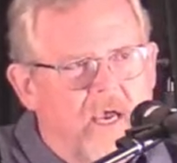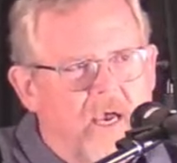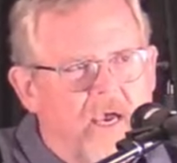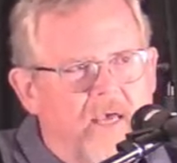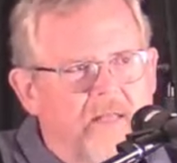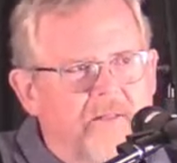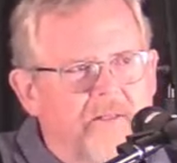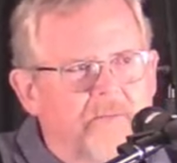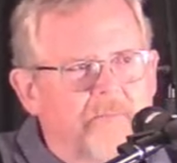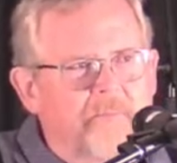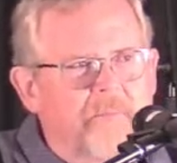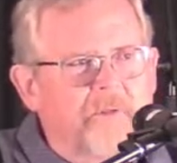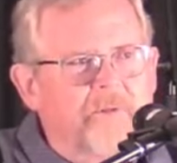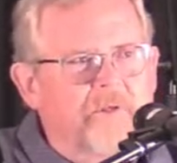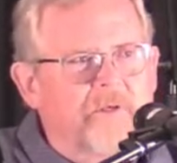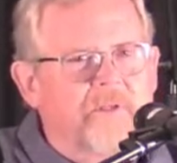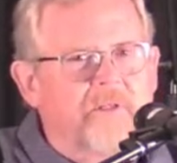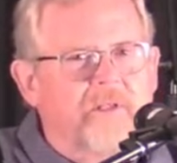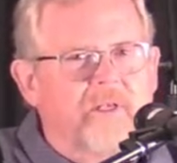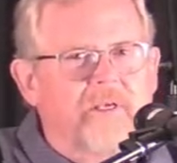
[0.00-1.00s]
And the
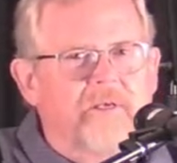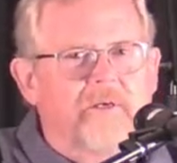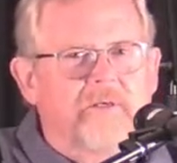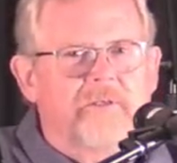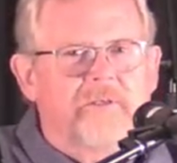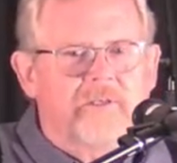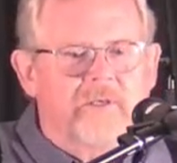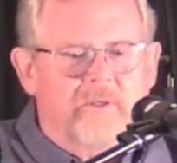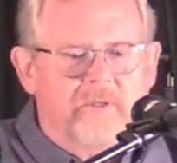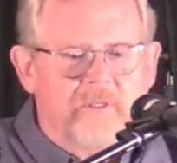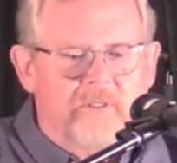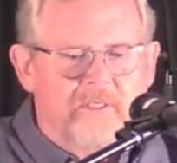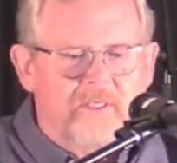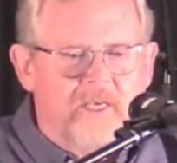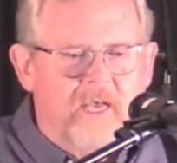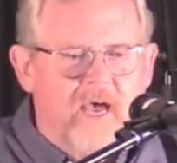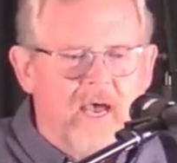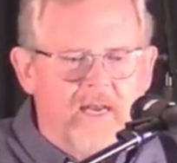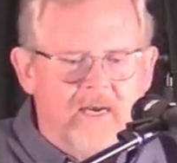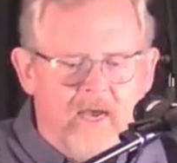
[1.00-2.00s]
music theater
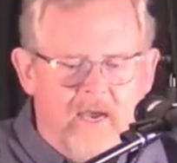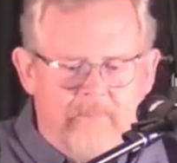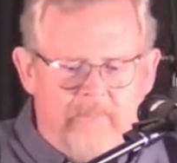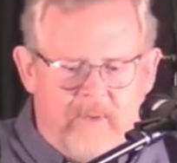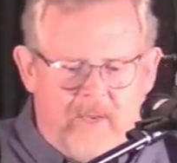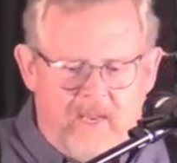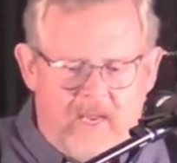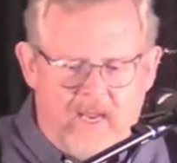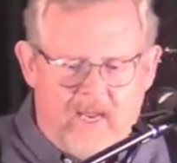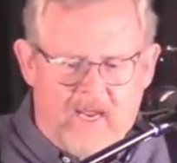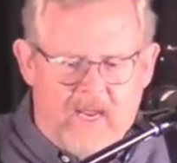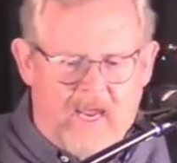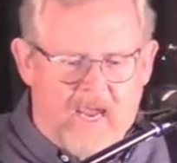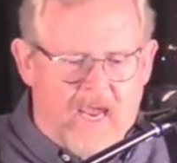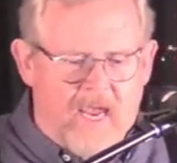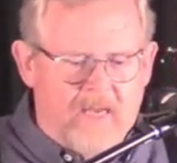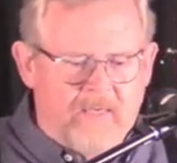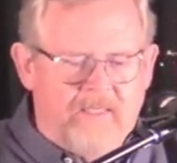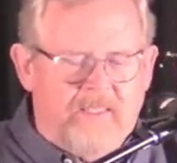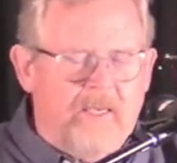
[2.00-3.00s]
students got up,
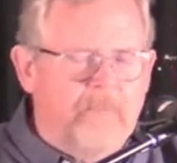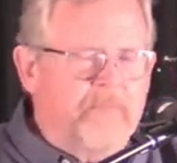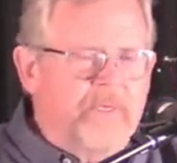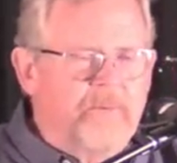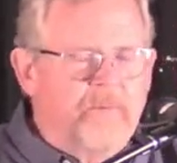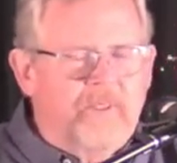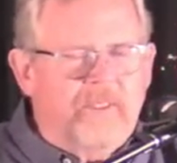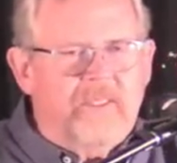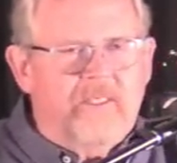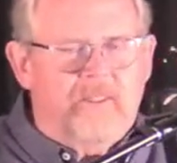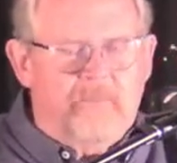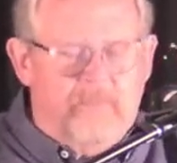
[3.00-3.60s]
and somebody went